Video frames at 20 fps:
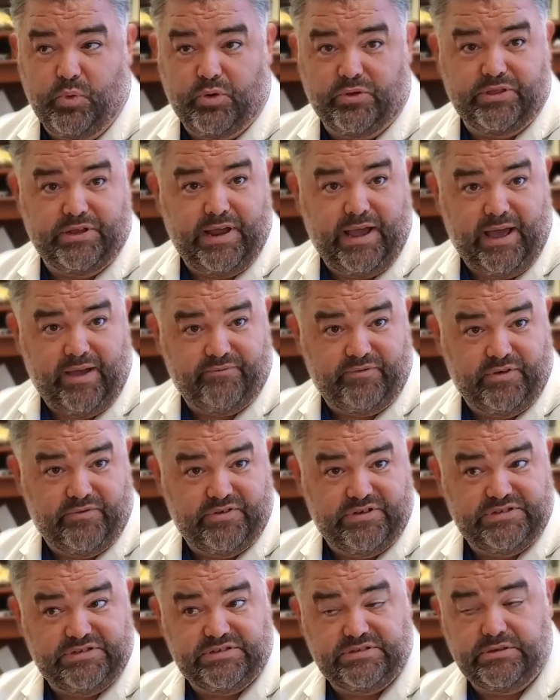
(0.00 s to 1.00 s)
than half of
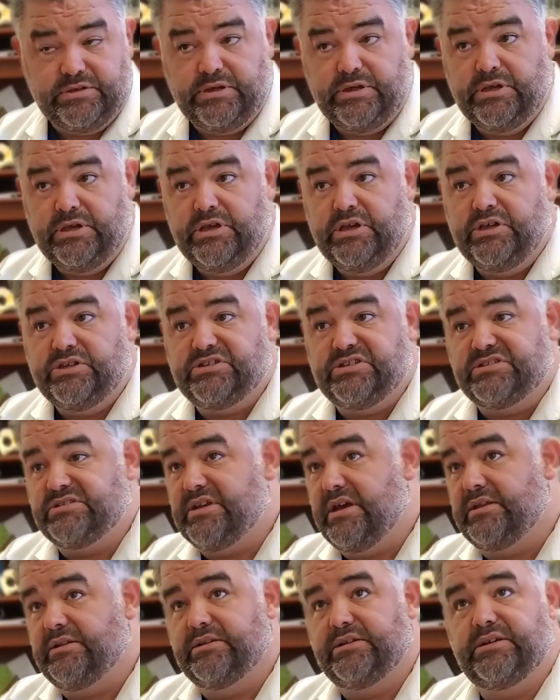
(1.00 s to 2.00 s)
us, to
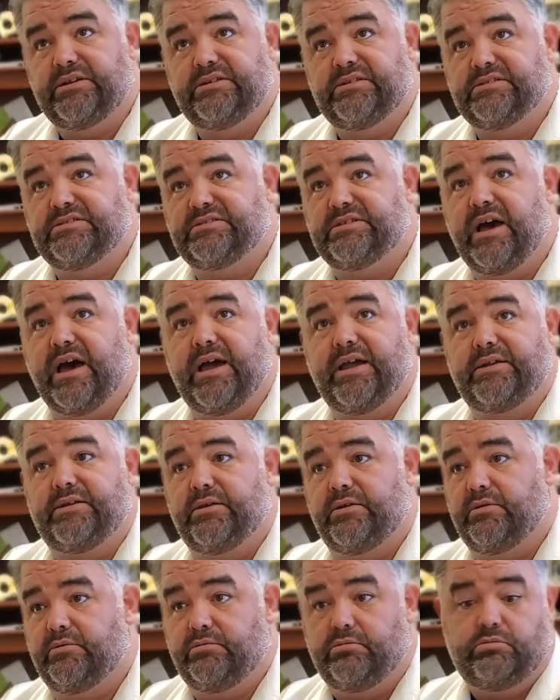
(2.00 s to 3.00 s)
suddenly decide
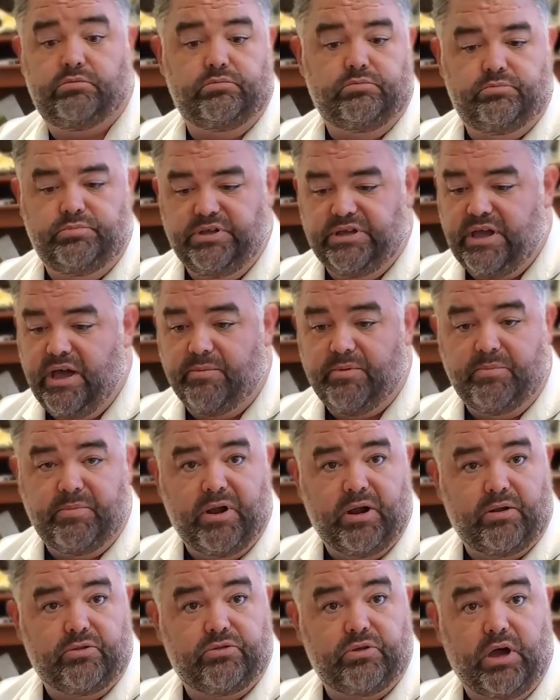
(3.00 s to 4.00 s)
to become a
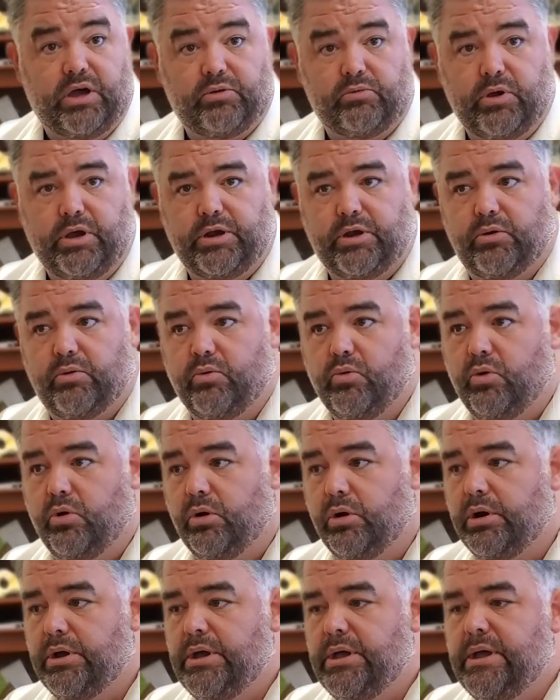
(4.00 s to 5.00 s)
marathon runner
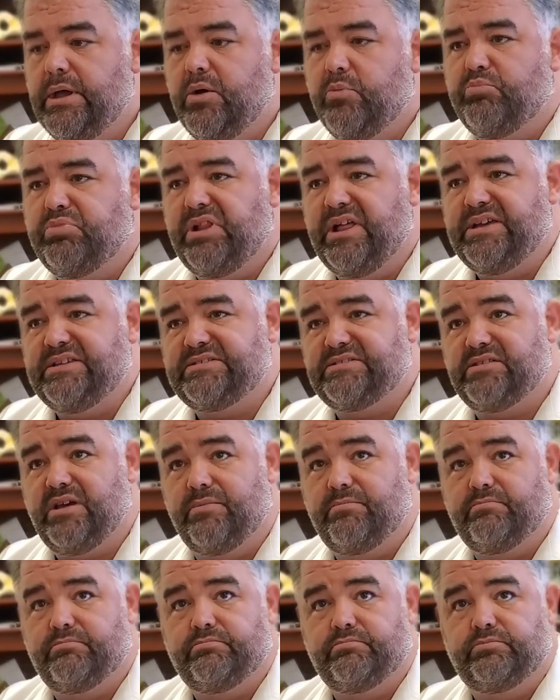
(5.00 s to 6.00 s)
or
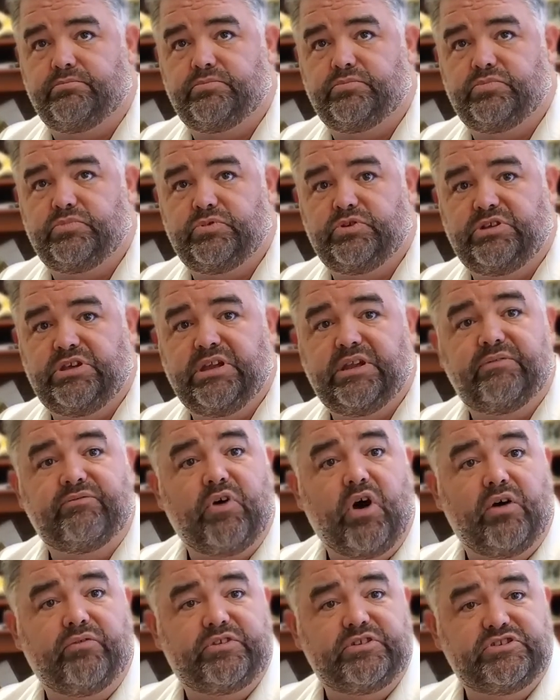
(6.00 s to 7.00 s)
get
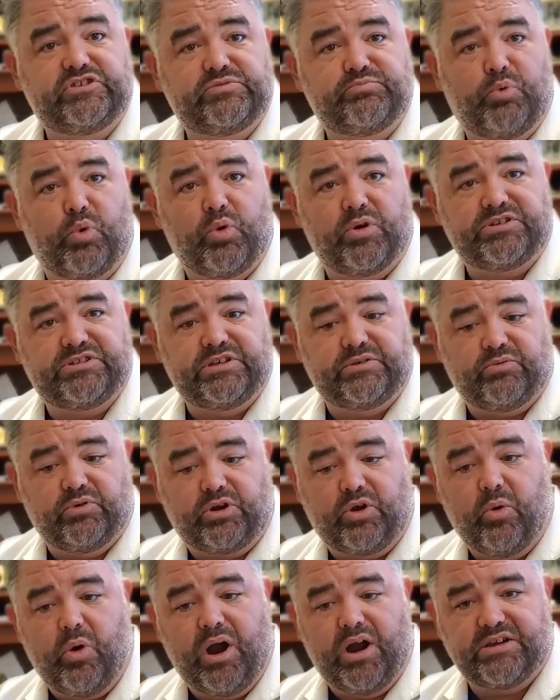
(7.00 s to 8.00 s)
involved in sports that
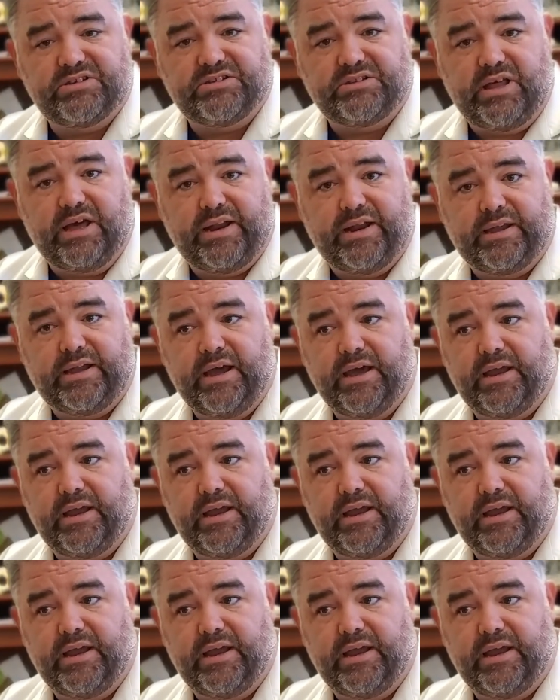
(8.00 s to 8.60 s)
requires a lot of